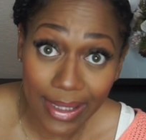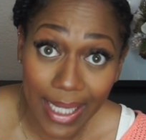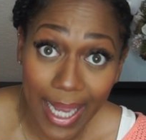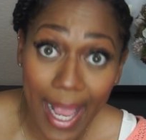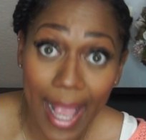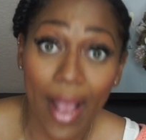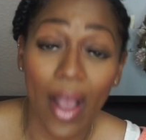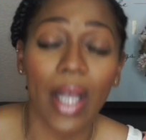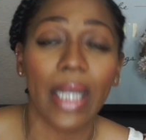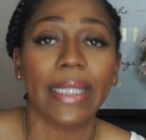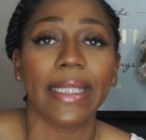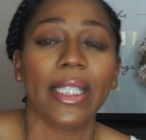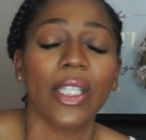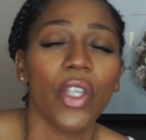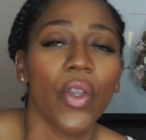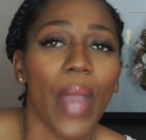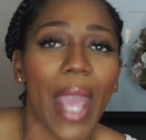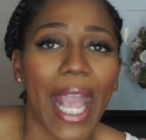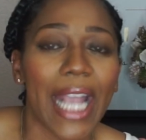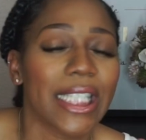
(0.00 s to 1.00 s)
child, until
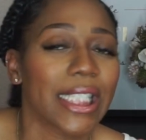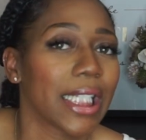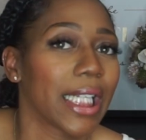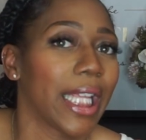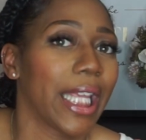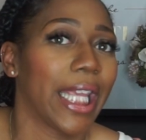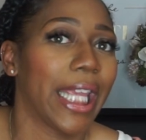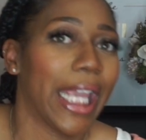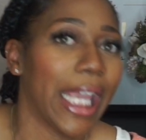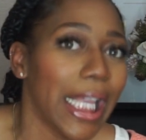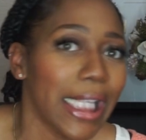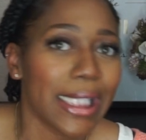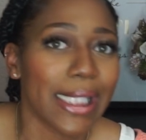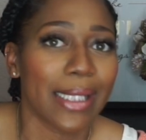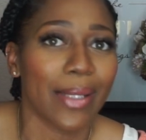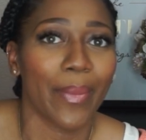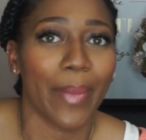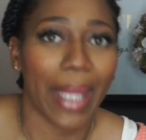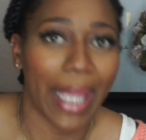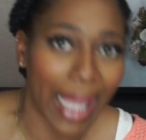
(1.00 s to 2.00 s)
you actually get
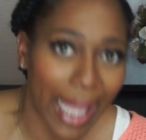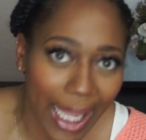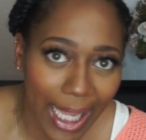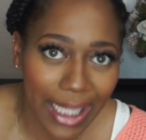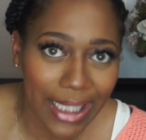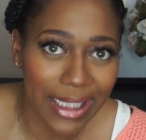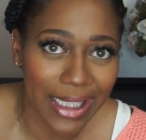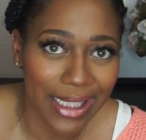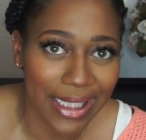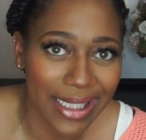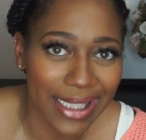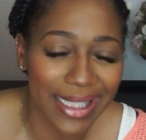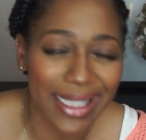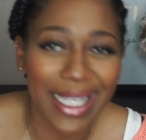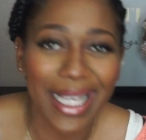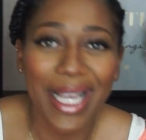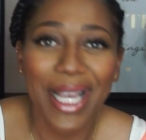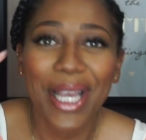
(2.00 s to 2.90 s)
some edges